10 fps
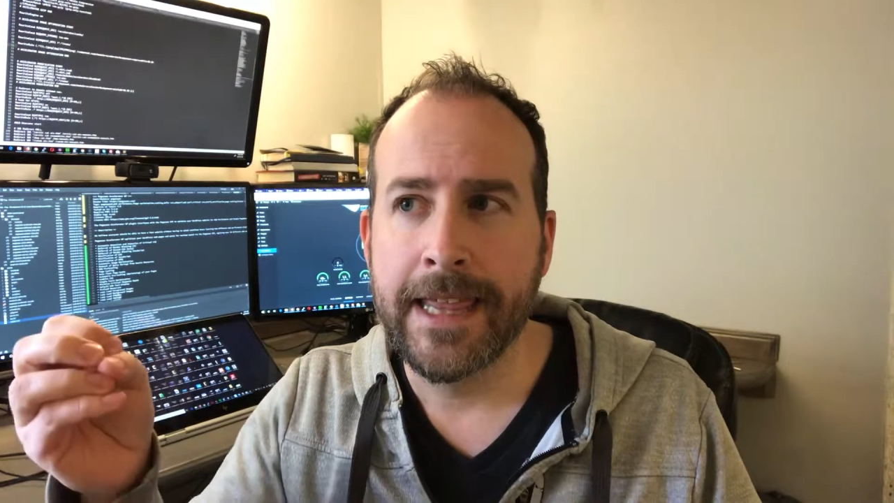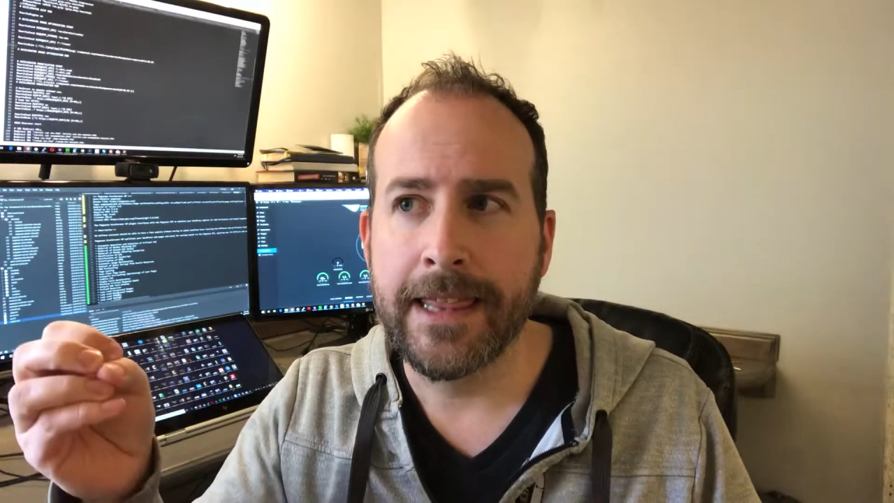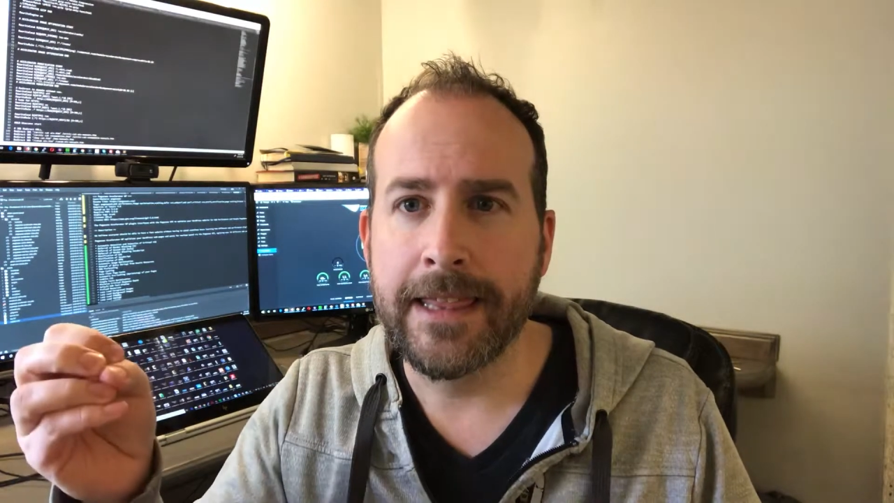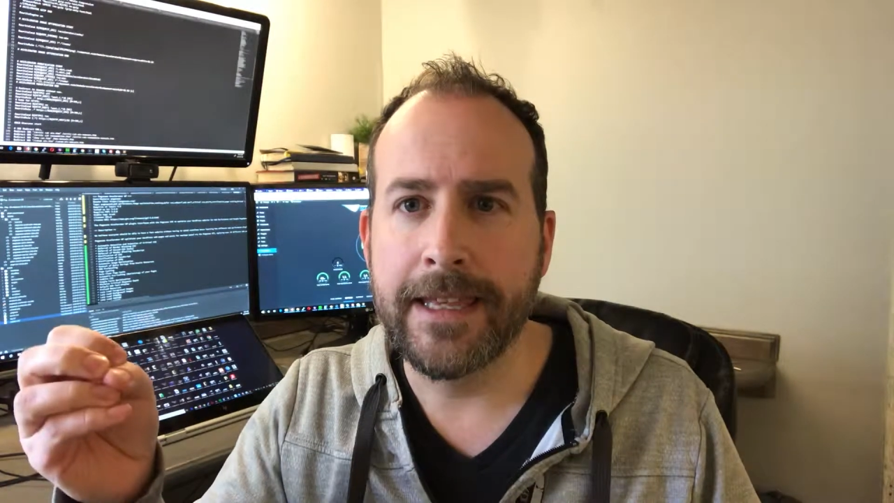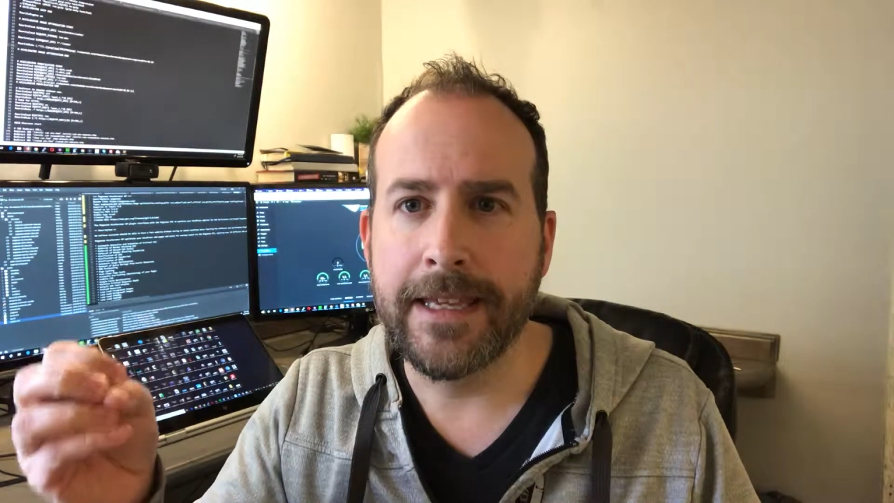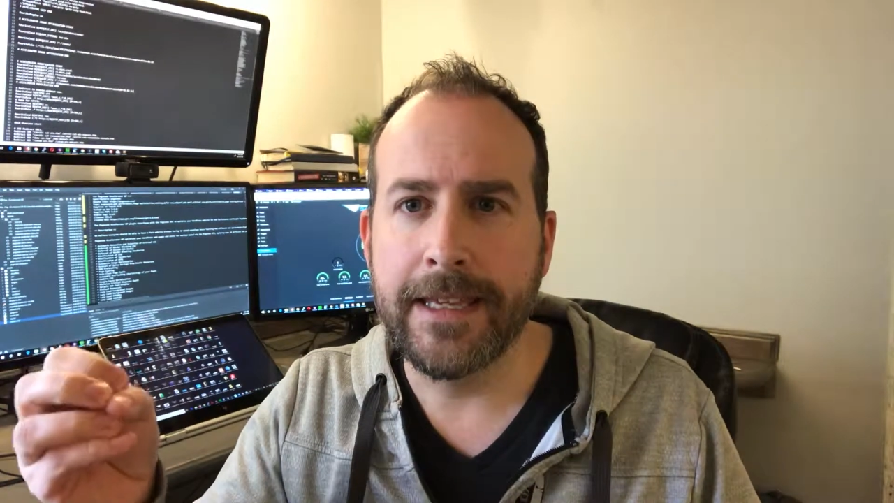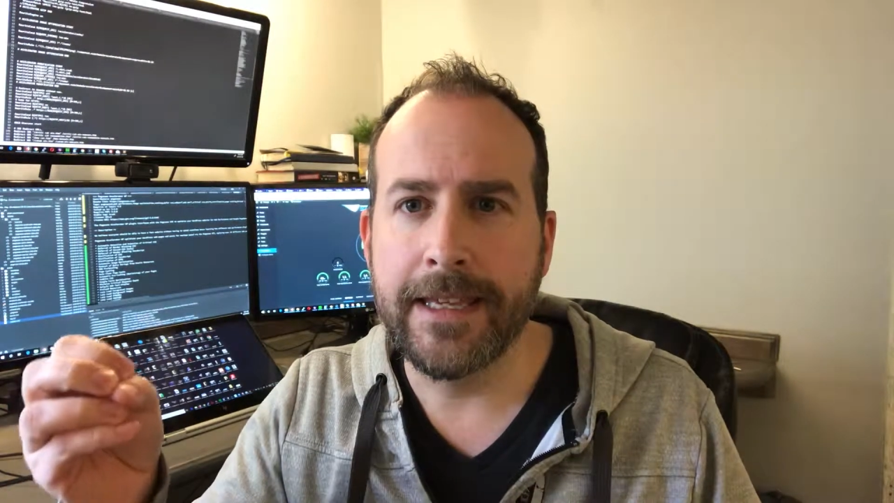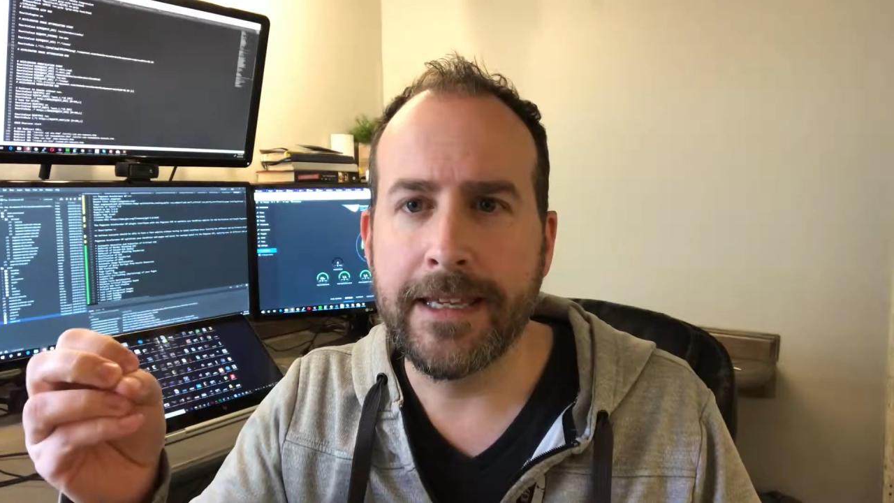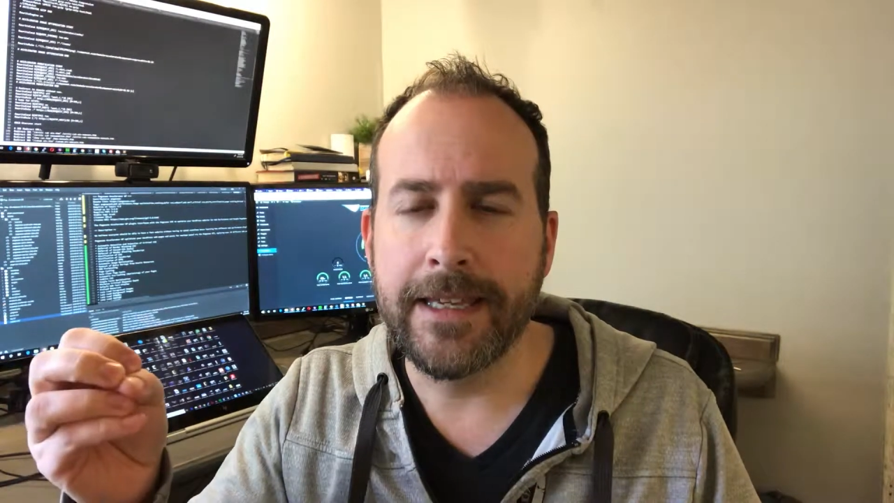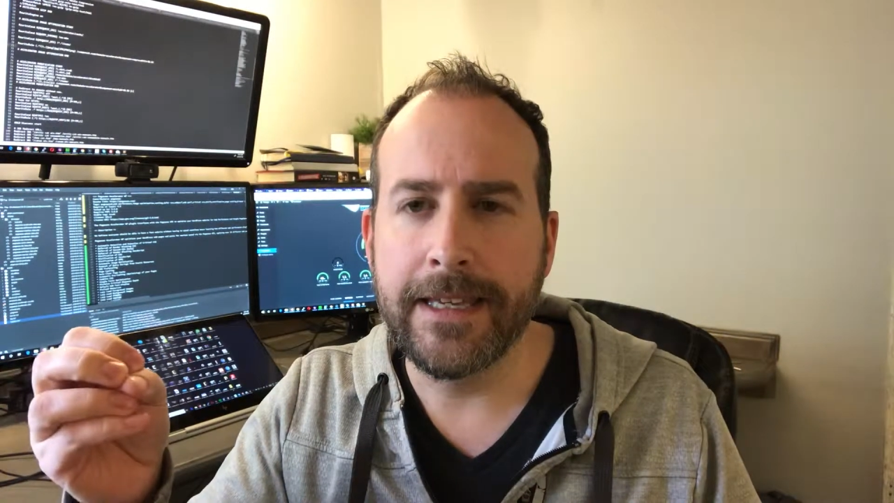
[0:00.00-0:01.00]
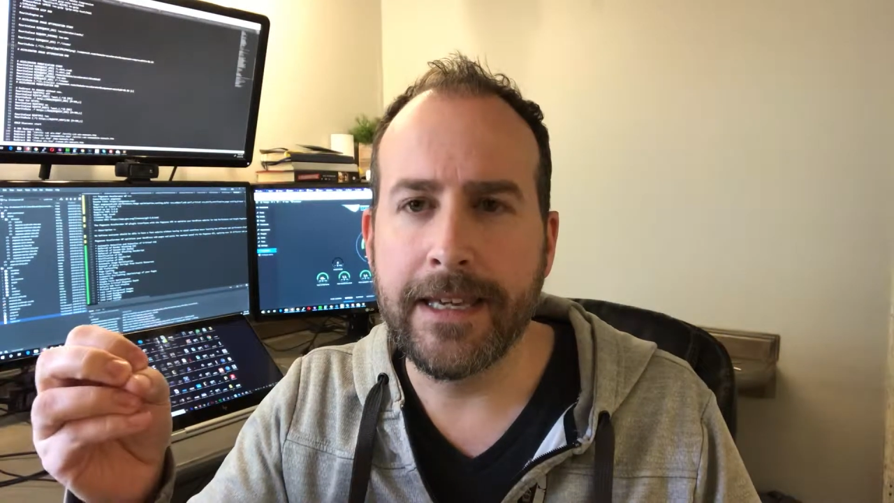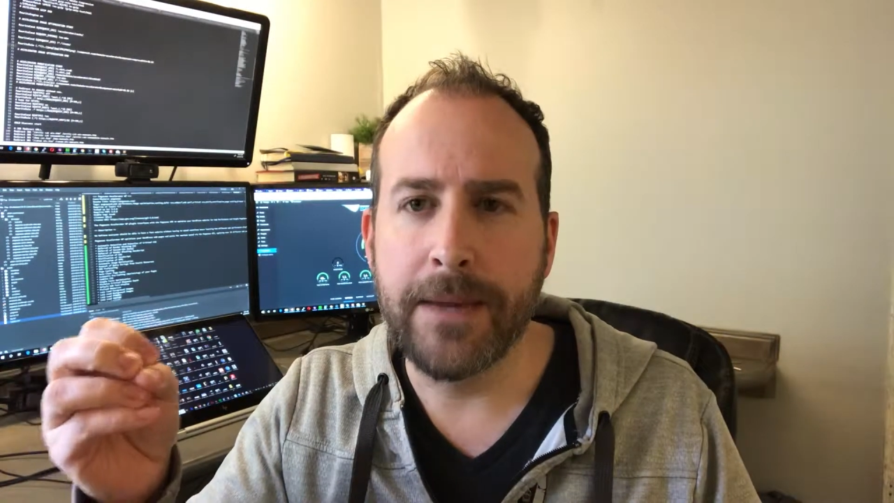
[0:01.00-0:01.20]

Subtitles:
the